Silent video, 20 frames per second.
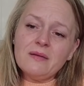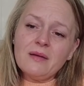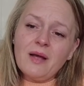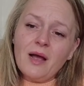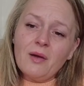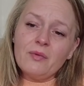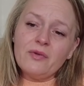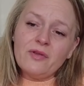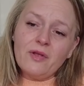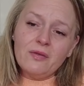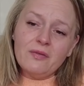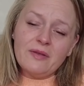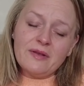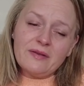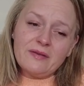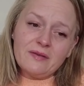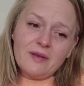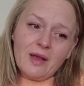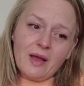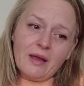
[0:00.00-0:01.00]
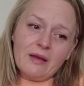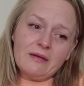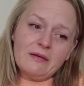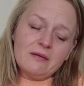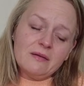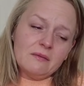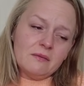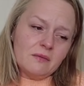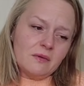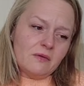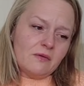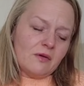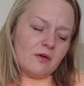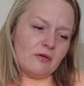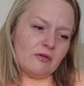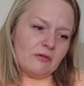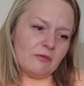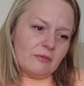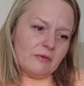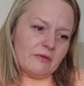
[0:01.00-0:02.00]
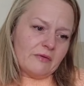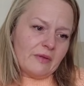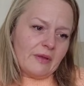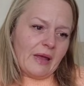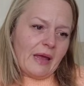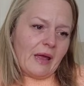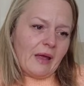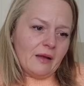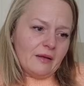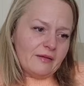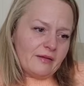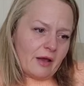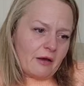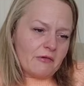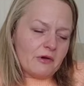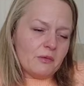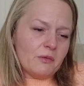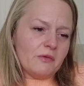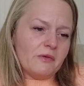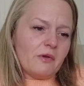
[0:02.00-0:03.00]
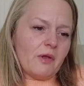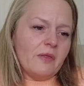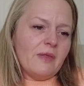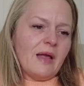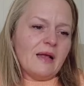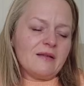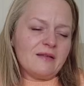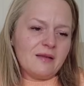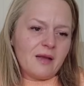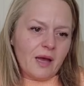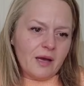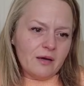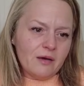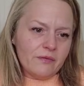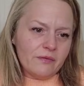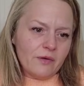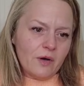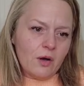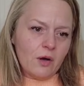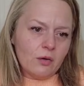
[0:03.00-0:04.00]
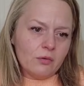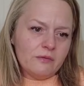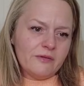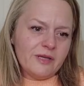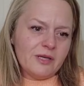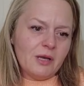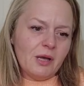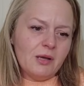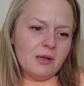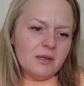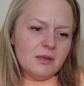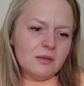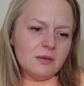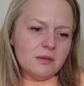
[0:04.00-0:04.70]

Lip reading: I was on this side, Susie was there, Terry was on that side of her holding her,